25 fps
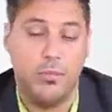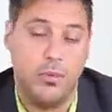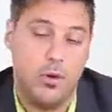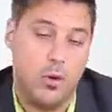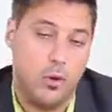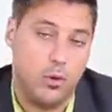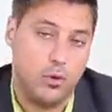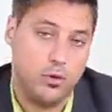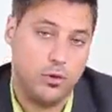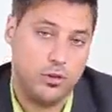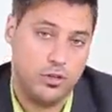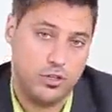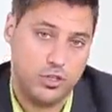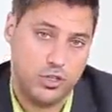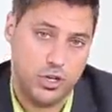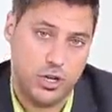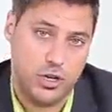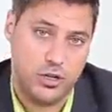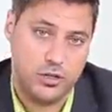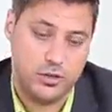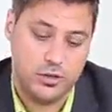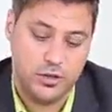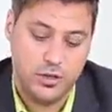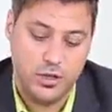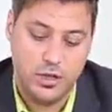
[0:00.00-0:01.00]
older
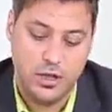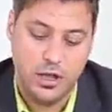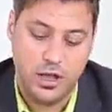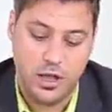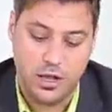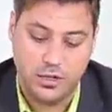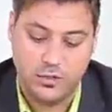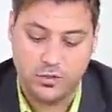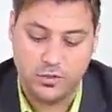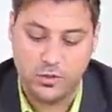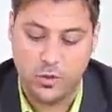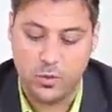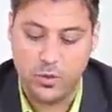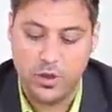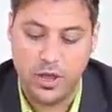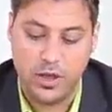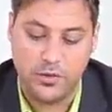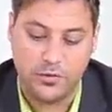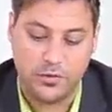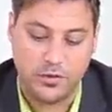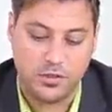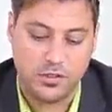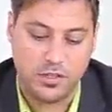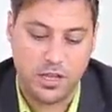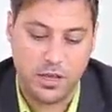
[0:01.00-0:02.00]
child, and so we
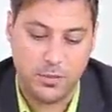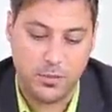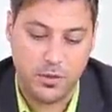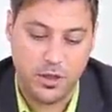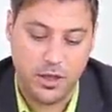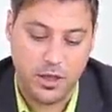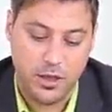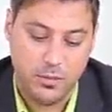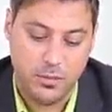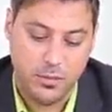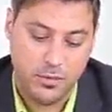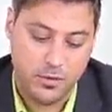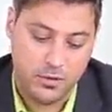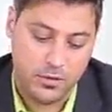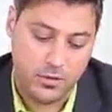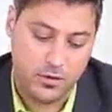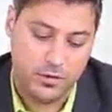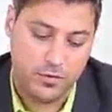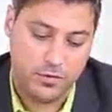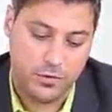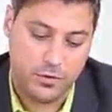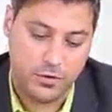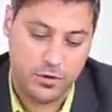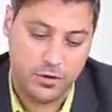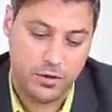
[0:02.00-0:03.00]
have the same game,
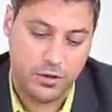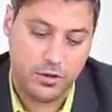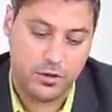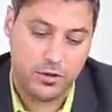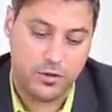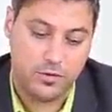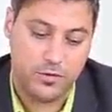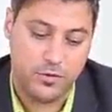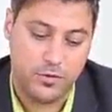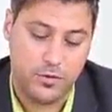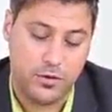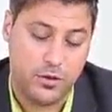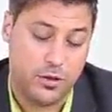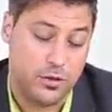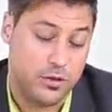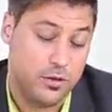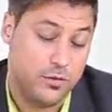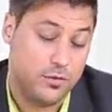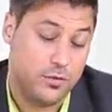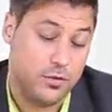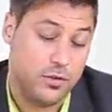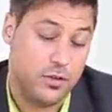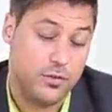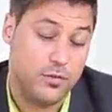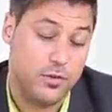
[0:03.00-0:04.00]
different
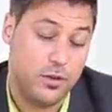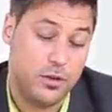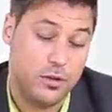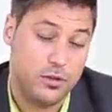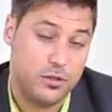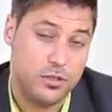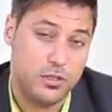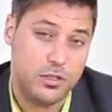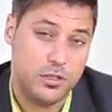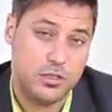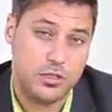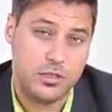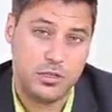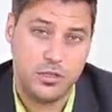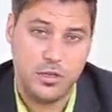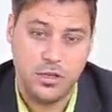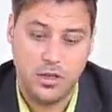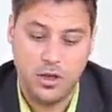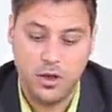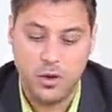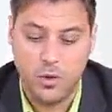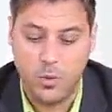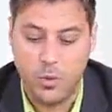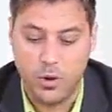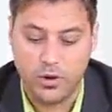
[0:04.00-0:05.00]
difficulties.
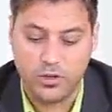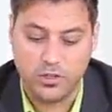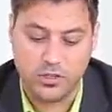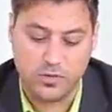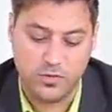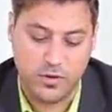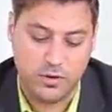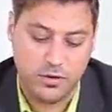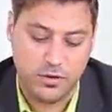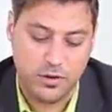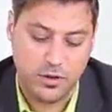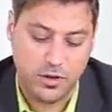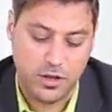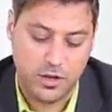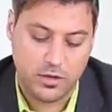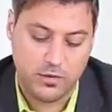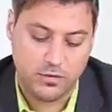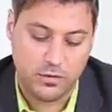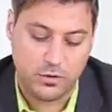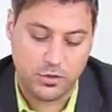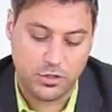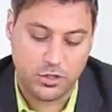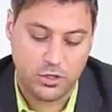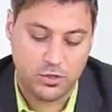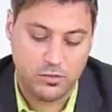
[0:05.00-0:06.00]
What is very nice
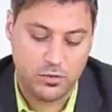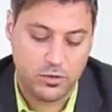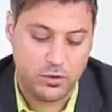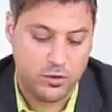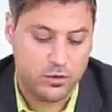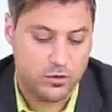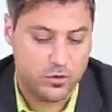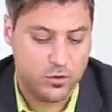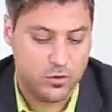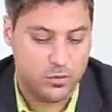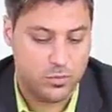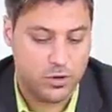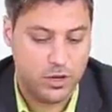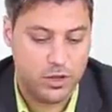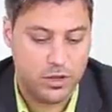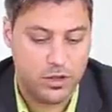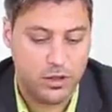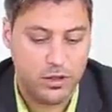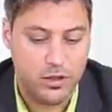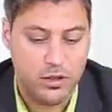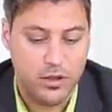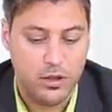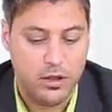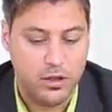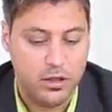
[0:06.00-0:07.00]
for children to play,
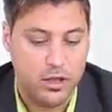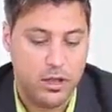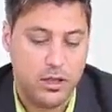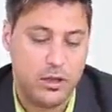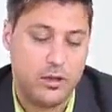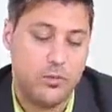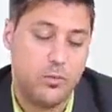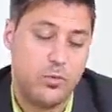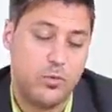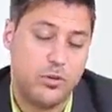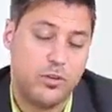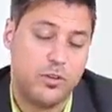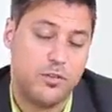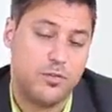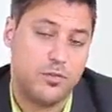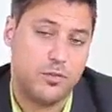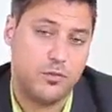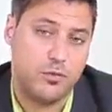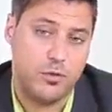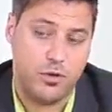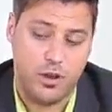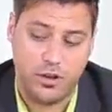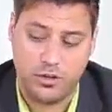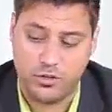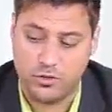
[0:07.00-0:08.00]
with
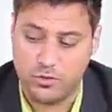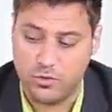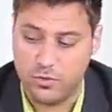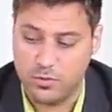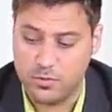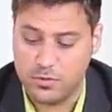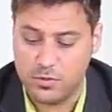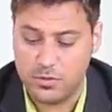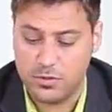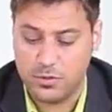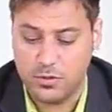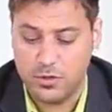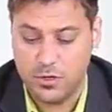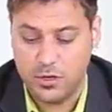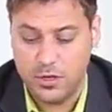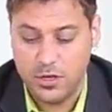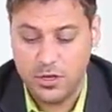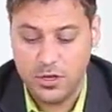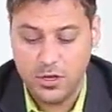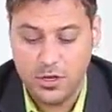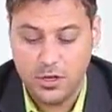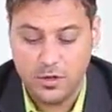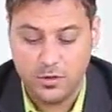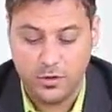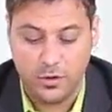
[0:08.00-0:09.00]
different age groups.
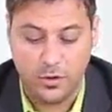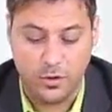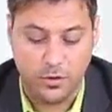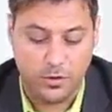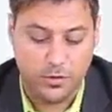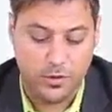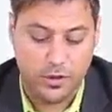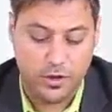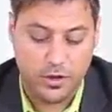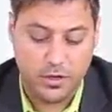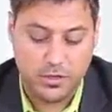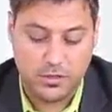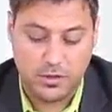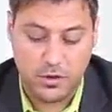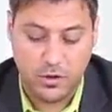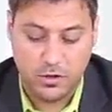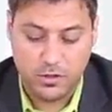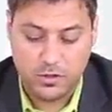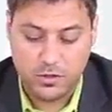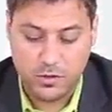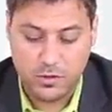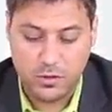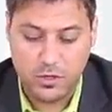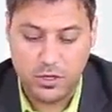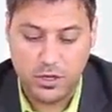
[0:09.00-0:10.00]
The good thing is
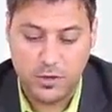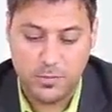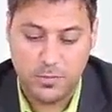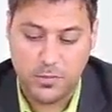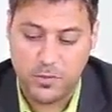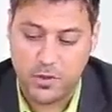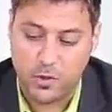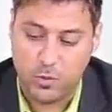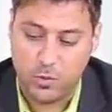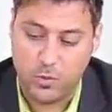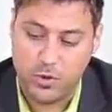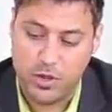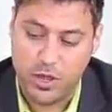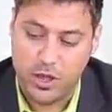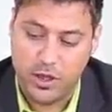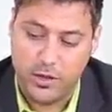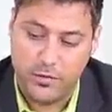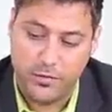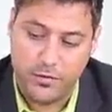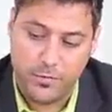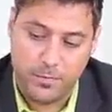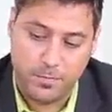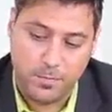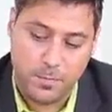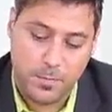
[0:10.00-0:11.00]
also here that we
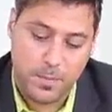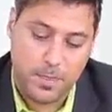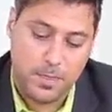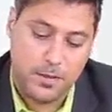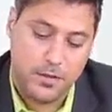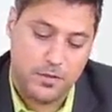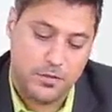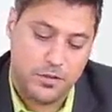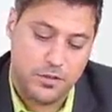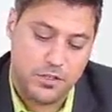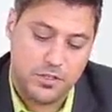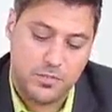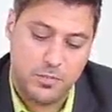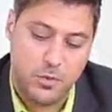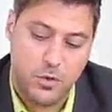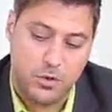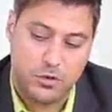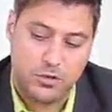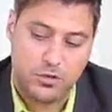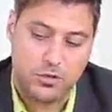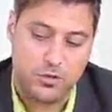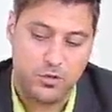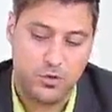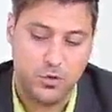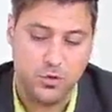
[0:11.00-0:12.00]
have this board
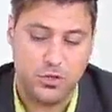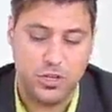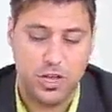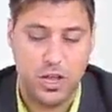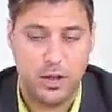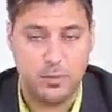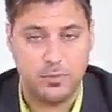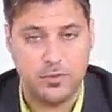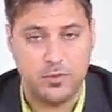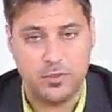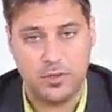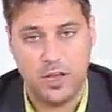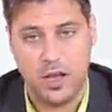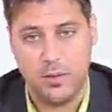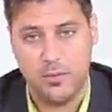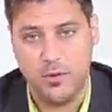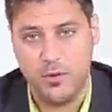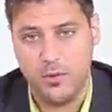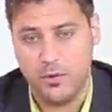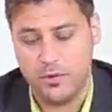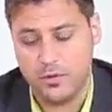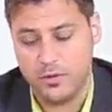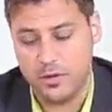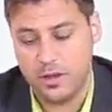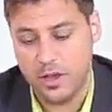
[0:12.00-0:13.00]
2 times coming
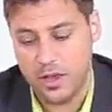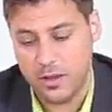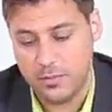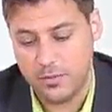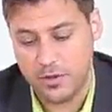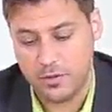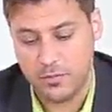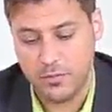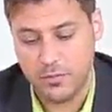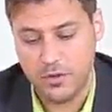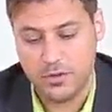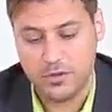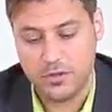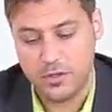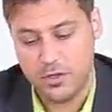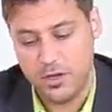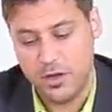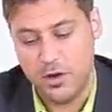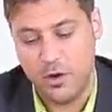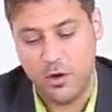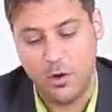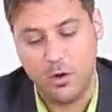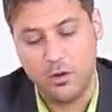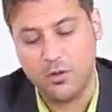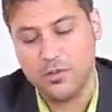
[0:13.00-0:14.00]
with the game. That means
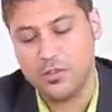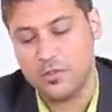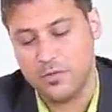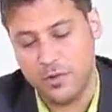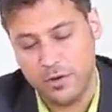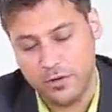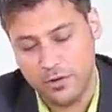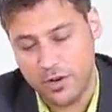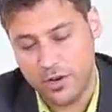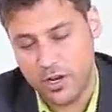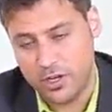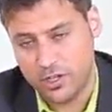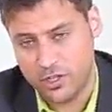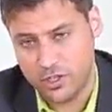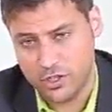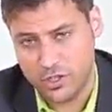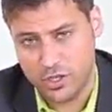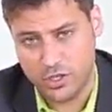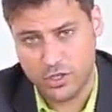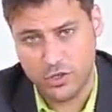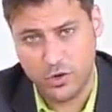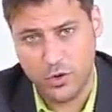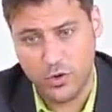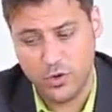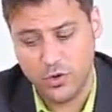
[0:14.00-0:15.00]
all these variations
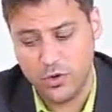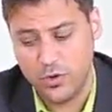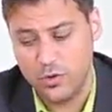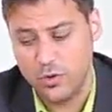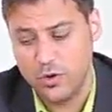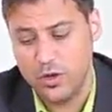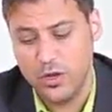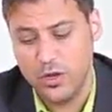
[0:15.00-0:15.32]
I've shown you,